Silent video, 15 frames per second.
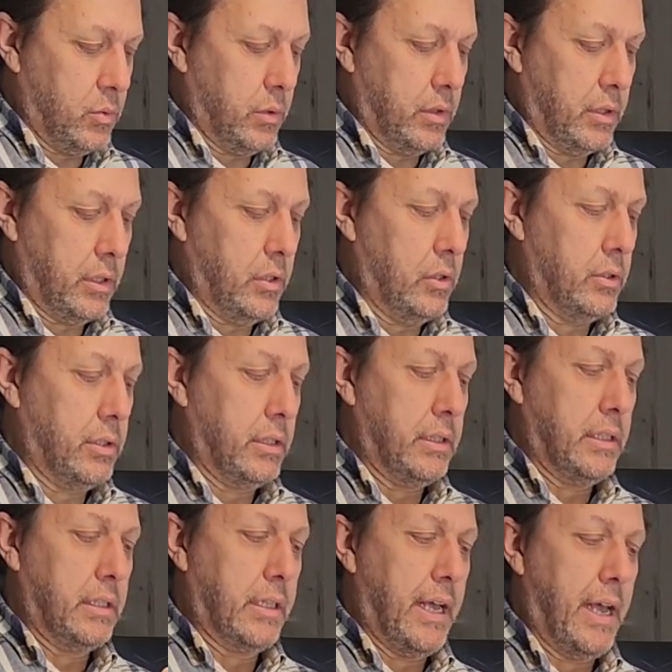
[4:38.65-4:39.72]
with using
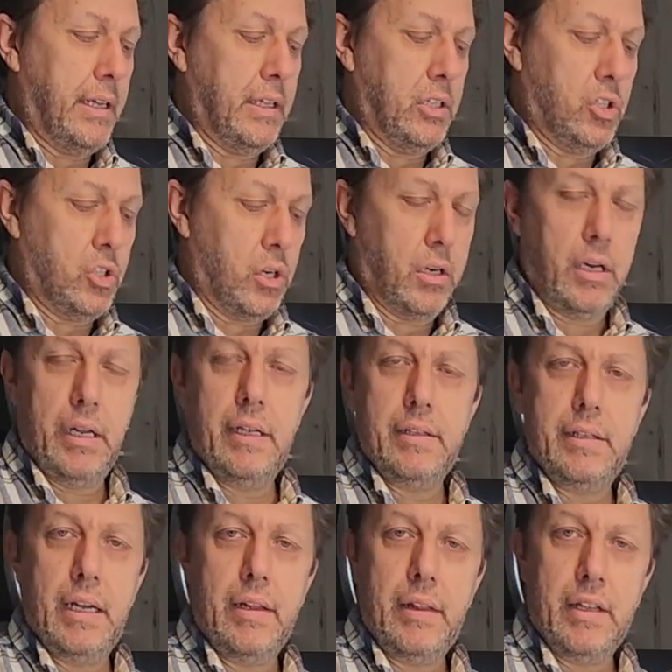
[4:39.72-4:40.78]
this candy chocolate is that